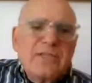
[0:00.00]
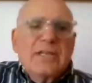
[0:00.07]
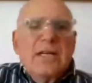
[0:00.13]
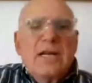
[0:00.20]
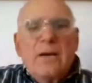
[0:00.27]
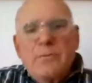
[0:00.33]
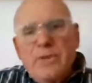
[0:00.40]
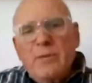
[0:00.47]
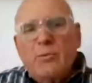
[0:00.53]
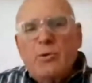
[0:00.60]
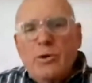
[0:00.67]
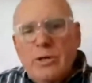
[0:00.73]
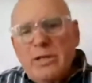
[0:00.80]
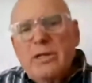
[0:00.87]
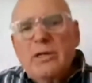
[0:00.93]
They get up in the
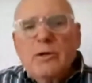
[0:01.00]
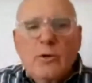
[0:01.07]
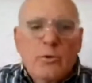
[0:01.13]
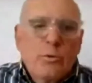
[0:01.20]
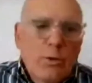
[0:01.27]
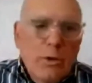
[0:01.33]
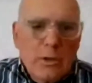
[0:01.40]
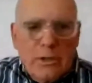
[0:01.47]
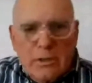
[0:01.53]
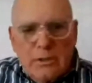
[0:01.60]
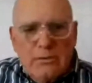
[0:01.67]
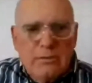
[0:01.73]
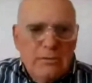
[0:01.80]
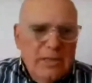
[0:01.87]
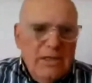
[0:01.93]
morning, they go to work,
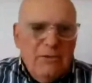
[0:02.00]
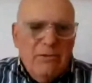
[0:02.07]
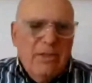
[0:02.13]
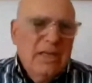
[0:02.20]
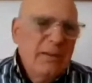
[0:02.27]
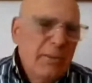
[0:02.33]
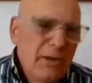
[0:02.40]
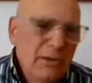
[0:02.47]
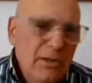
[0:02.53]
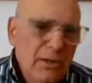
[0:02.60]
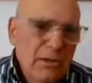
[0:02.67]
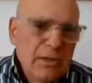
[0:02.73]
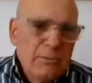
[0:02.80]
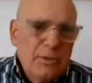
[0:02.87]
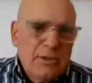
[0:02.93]
and they don't think about
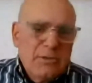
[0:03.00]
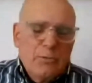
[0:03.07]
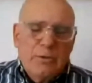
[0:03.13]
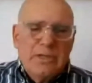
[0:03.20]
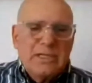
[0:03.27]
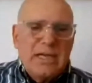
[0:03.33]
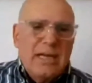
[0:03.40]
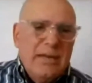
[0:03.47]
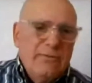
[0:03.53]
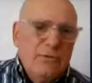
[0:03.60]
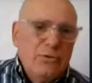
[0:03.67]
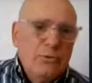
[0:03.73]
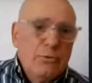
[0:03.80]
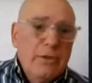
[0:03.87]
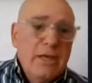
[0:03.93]
neoliberalism. What does that have
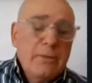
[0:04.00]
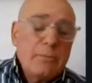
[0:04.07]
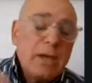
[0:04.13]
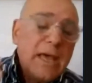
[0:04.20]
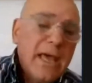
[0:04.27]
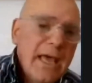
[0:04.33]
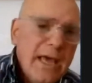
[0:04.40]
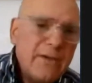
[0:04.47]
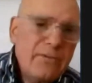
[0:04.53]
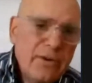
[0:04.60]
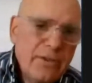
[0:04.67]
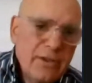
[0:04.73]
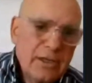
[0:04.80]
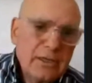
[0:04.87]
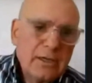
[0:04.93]
to do with them?
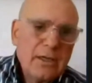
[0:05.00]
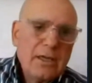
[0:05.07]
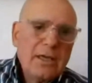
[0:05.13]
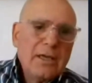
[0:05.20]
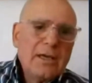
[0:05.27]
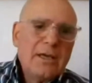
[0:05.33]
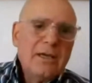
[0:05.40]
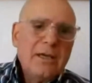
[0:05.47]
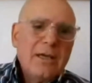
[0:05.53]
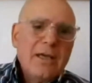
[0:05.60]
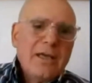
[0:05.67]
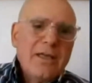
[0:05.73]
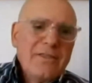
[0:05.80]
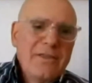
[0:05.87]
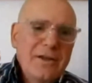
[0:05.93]
Everything.
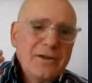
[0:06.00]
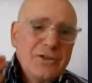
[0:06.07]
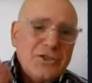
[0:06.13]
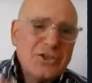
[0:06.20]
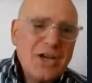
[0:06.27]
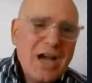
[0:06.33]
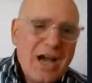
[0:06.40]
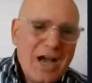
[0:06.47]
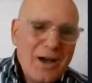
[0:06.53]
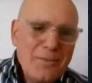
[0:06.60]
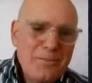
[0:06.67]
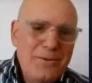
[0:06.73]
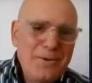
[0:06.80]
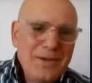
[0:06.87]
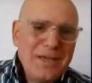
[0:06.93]
Their
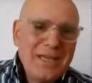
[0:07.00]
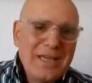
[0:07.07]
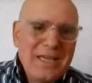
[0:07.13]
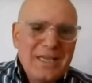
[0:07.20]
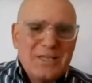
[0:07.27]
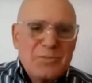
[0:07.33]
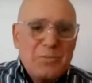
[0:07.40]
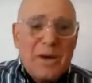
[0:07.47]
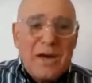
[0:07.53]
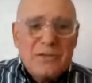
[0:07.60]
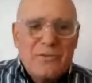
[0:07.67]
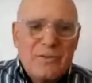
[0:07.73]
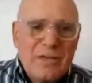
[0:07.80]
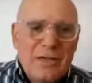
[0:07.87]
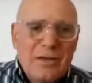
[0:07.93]
job is part
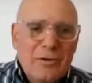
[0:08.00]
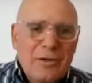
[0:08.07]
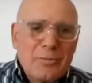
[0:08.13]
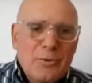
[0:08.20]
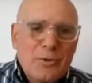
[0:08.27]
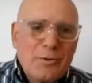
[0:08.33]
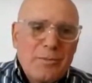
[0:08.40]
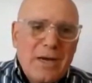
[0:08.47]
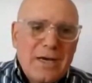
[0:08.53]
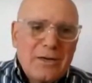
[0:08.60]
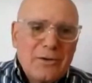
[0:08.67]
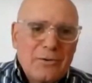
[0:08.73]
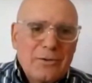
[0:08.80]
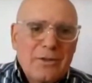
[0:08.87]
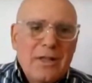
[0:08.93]
of the neoliberal
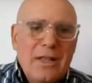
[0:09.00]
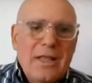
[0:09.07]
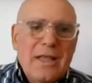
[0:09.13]
model.